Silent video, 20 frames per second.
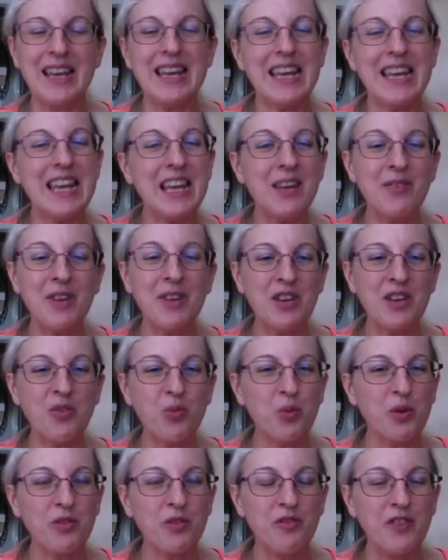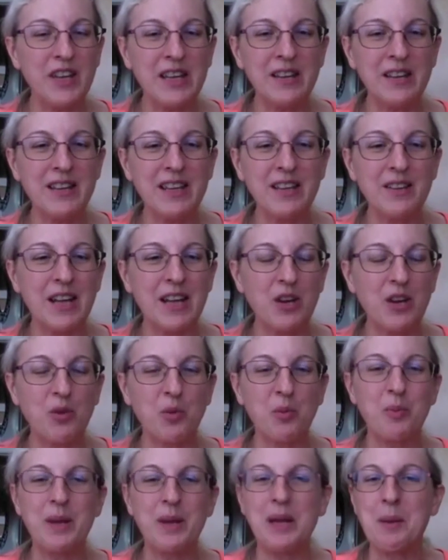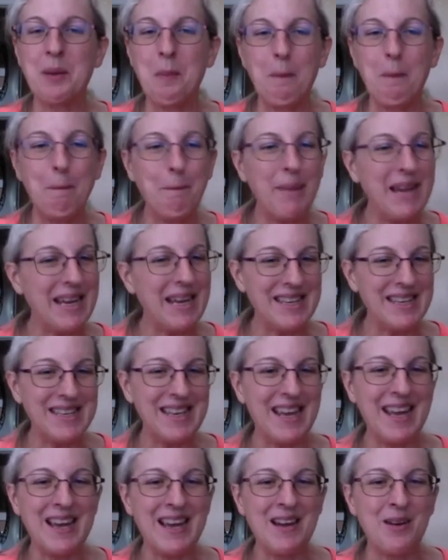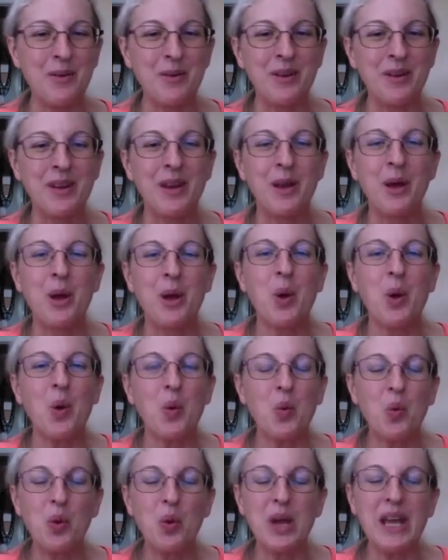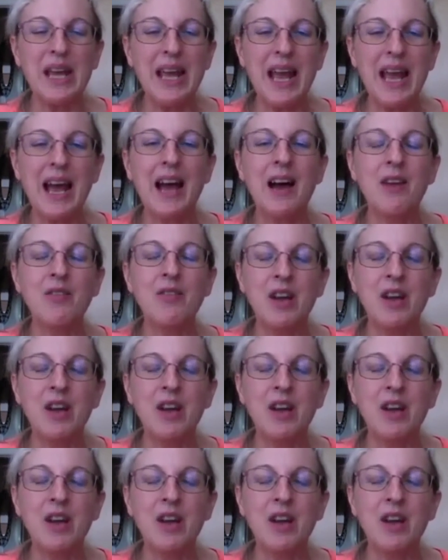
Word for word: even if we're feeling like we're being beaten down, we have an